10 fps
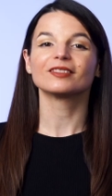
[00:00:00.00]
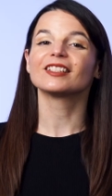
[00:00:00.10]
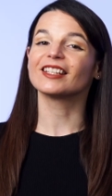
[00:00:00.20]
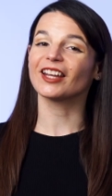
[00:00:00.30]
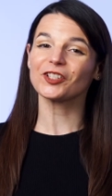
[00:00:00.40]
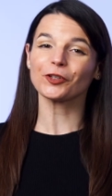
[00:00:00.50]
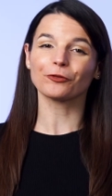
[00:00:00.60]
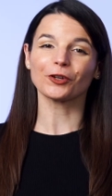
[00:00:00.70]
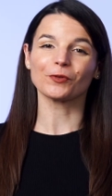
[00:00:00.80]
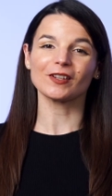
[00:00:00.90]
To get your
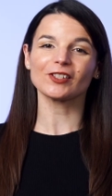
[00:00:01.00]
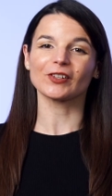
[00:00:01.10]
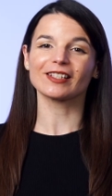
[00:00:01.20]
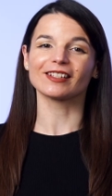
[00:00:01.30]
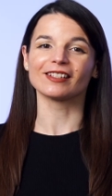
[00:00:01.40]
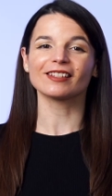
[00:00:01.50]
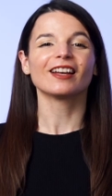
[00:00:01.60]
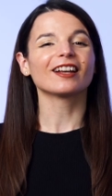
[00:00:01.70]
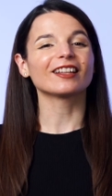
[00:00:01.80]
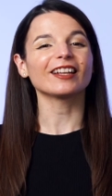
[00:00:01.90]
free resources,
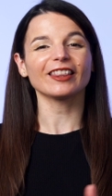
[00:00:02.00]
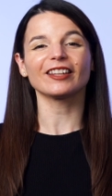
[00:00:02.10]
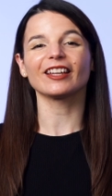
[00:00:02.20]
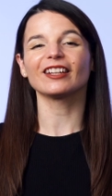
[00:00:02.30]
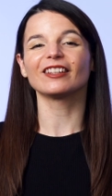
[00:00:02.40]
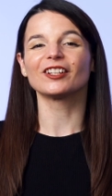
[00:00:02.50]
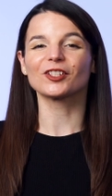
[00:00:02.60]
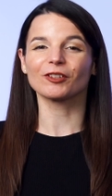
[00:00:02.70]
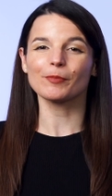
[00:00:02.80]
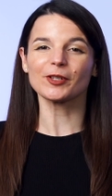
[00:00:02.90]
click the link in the
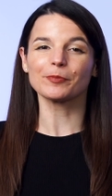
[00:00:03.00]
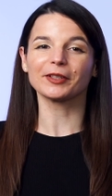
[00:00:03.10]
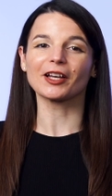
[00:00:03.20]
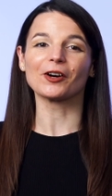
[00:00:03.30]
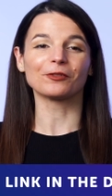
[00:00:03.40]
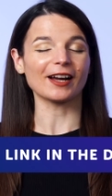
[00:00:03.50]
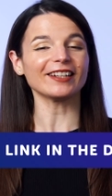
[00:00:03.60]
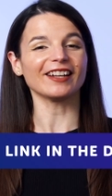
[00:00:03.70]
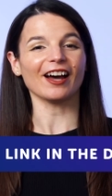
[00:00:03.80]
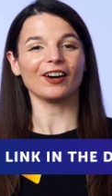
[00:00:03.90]
description below right
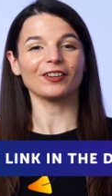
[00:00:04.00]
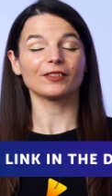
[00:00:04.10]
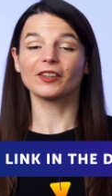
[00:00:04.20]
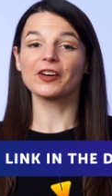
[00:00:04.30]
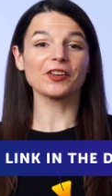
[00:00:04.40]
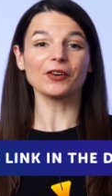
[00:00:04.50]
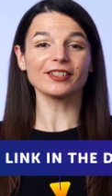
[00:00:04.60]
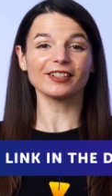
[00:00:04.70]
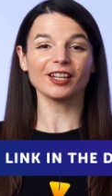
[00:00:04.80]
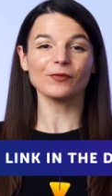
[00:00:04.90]
now. They're yours
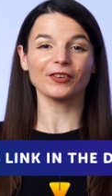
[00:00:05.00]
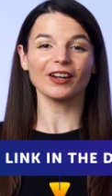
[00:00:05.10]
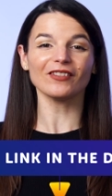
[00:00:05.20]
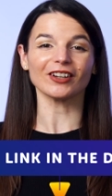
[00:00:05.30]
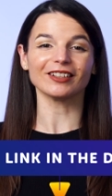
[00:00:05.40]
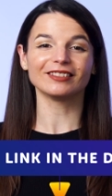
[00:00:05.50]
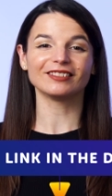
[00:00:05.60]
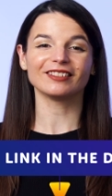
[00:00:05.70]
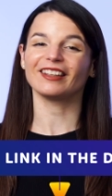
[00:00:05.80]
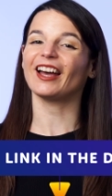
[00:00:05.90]
to keep forever.
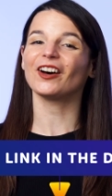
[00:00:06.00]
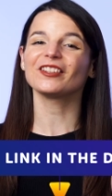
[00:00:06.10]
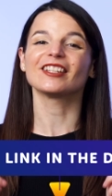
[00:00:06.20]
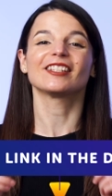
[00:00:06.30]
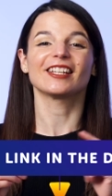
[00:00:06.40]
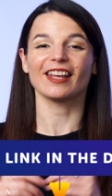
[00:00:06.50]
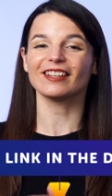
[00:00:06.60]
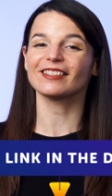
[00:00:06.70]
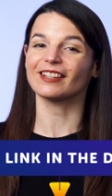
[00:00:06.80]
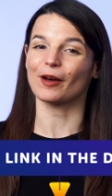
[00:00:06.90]
Now to
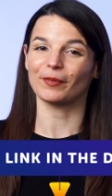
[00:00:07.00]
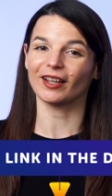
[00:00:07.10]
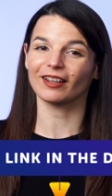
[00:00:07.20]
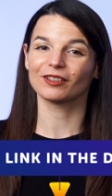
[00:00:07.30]
today's topic.